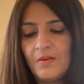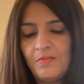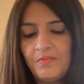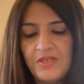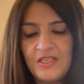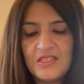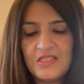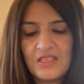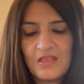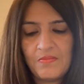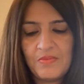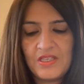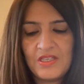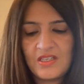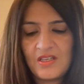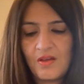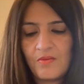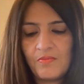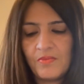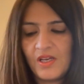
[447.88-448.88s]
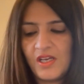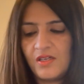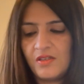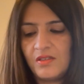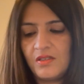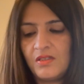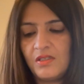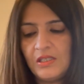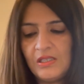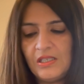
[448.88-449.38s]
Please give me some
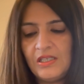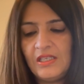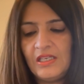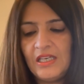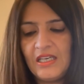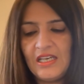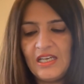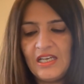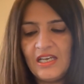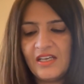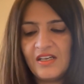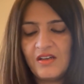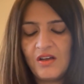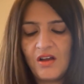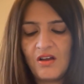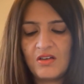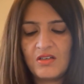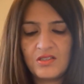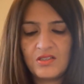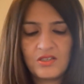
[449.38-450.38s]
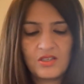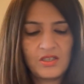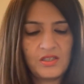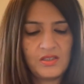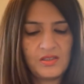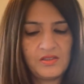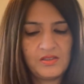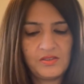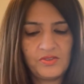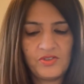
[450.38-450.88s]
healing cards,
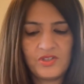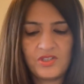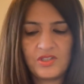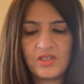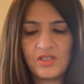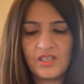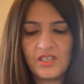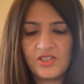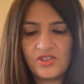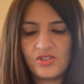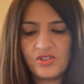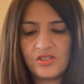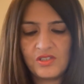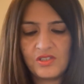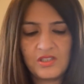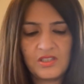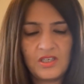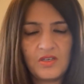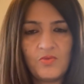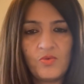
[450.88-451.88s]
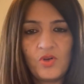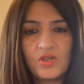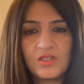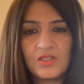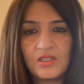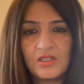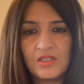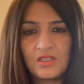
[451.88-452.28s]
crystal angels. See what...